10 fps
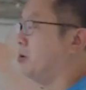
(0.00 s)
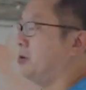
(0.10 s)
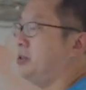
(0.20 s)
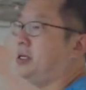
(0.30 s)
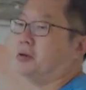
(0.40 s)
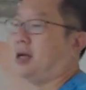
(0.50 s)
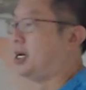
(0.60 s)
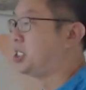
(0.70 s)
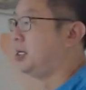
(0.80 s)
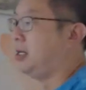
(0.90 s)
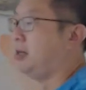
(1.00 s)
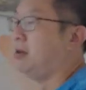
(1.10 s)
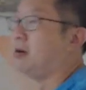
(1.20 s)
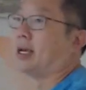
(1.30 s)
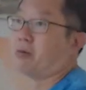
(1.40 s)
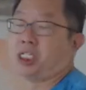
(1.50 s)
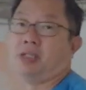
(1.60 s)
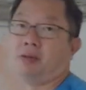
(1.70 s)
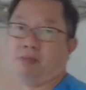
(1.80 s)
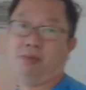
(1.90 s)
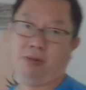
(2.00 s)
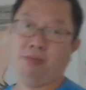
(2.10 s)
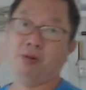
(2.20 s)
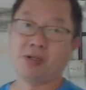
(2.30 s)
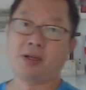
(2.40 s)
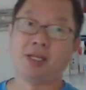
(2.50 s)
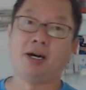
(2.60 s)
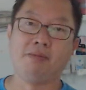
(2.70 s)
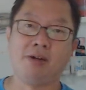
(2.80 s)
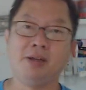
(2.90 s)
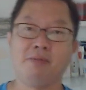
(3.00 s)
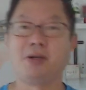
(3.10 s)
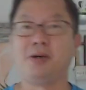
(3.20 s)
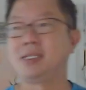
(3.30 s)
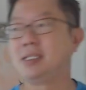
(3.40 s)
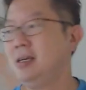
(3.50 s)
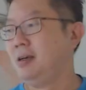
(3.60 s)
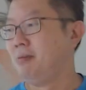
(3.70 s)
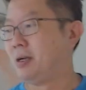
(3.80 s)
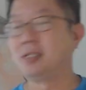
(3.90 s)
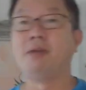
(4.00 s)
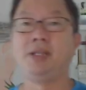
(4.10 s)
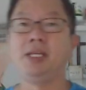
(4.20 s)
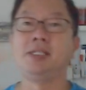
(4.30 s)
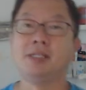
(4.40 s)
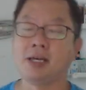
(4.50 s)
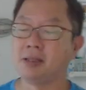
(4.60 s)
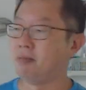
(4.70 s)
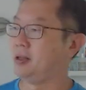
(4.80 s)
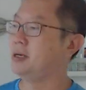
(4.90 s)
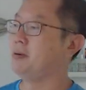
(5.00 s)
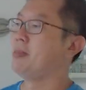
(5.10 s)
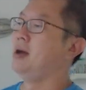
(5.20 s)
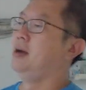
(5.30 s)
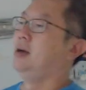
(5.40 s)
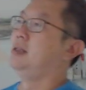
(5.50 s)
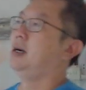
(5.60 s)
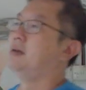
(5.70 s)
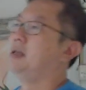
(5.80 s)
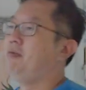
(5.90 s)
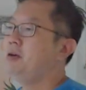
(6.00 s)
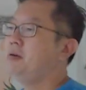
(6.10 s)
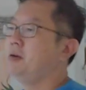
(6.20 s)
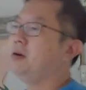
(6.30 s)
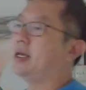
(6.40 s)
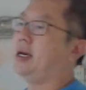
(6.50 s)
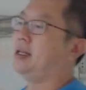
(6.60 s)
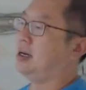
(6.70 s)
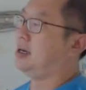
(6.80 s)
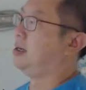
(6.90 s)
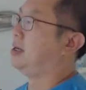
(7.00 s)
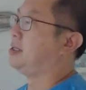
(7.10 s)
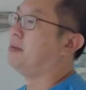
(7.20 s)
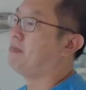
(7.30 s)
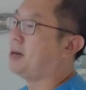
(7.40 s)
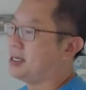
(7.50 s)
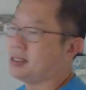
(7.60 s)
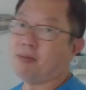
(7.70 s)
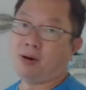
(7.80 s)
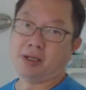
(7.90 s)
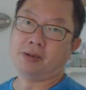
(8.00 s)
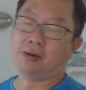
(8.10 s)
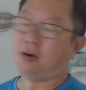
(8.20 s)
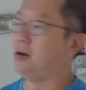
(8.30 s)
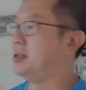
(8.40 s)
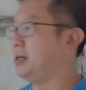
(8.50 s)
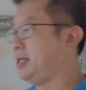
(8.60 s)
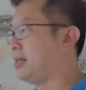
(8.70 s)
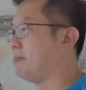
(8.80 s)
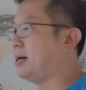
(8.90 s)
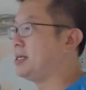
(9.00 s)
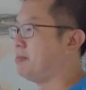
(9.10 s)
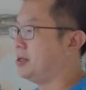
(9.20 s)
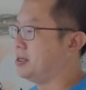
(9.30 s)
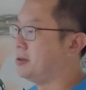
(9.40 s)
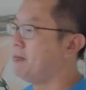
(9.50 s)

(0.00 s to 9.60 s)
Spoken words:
to actually look at the question most of the time, right? Because everything is inside the model. Now, if you look at the past model or the past model,